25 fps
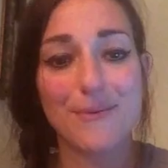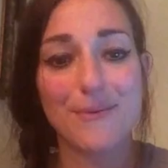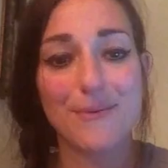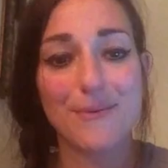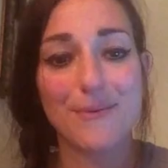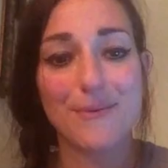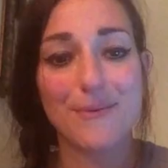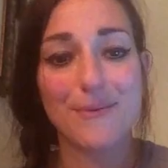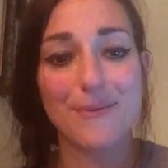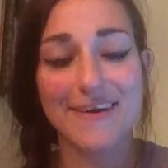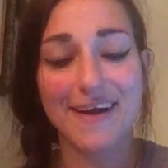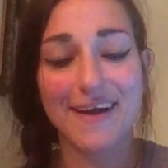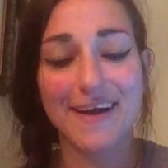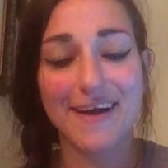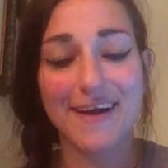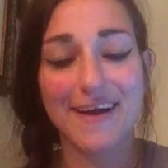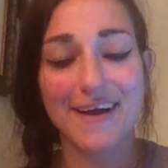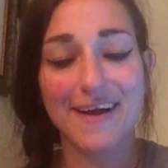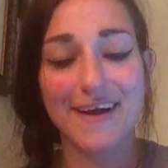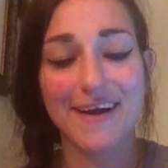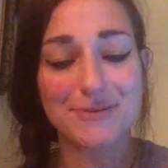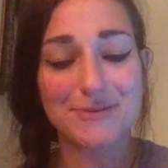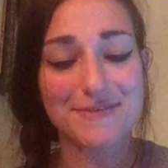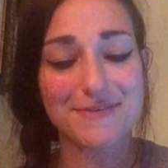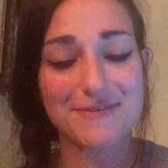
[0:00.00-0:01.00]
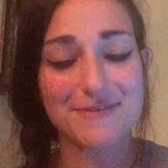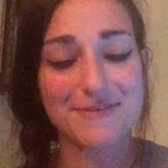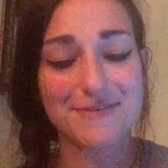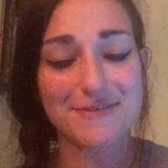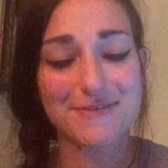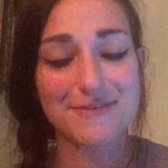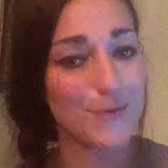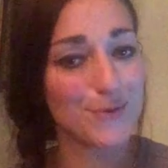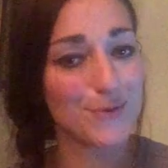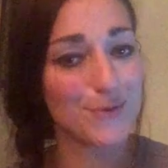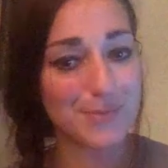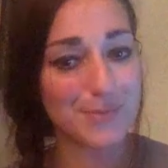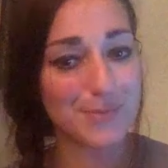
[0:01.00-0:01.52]
Full of cool
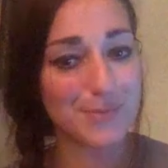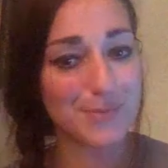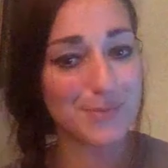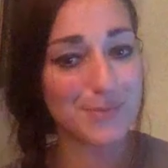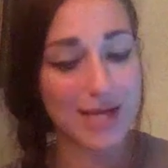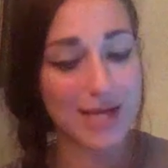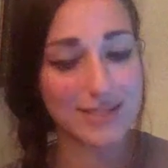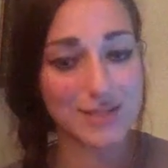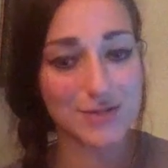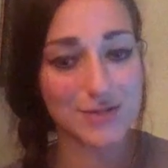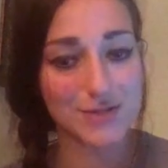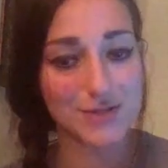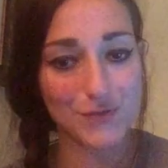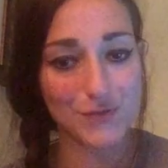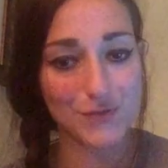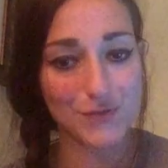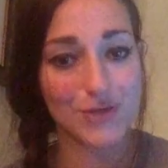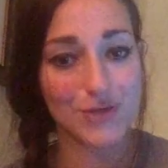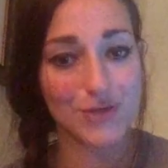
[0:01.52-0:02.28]
surprises for you guys.